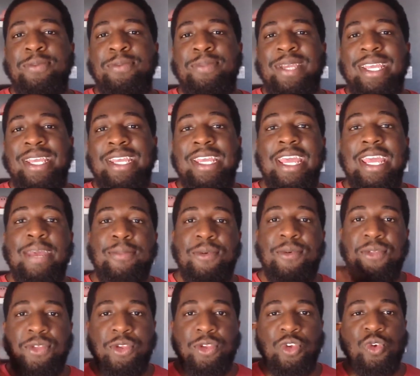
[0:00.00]
being able
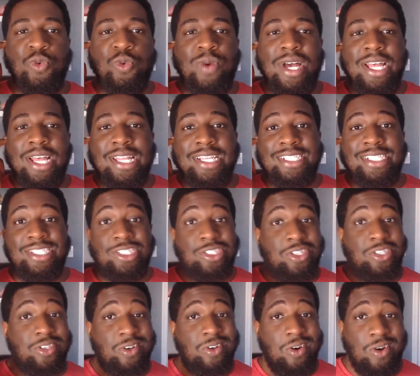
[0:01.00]
to listen to
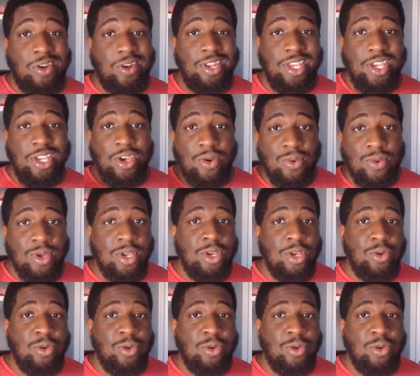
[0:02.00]
your audio